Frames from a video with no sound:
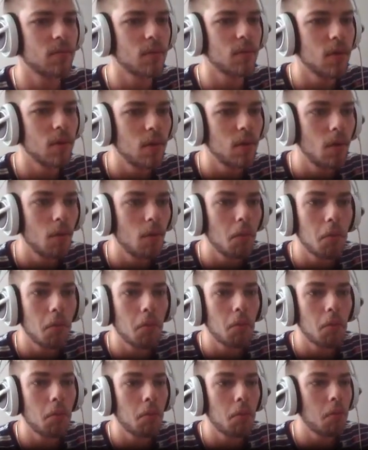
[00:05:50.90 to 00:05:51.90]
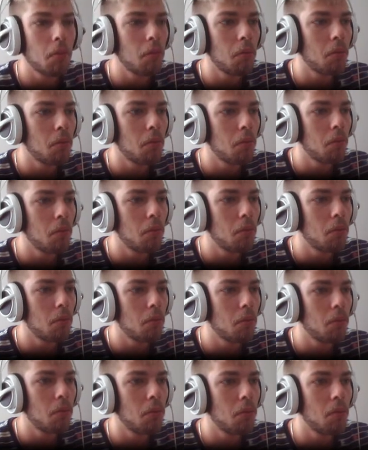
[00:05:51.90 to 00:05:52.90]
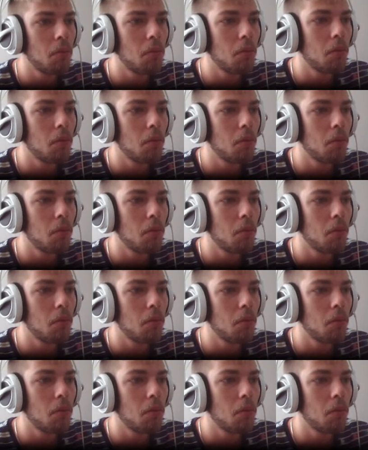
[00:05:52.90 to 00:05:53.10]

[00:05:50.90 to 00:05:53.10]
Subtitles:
No one is speaking in this clip.